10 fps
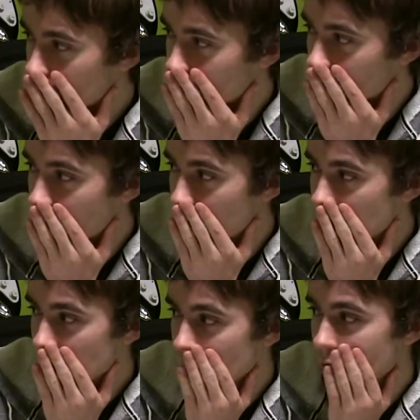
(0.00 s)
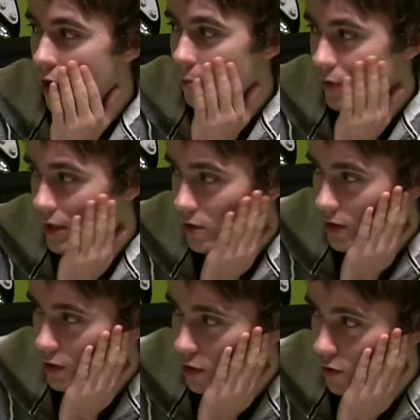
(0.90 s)
the main sort of combo that you
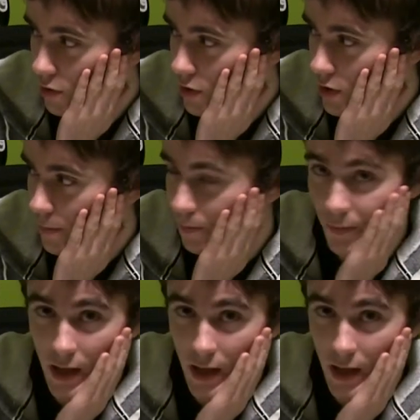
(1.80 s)
can use,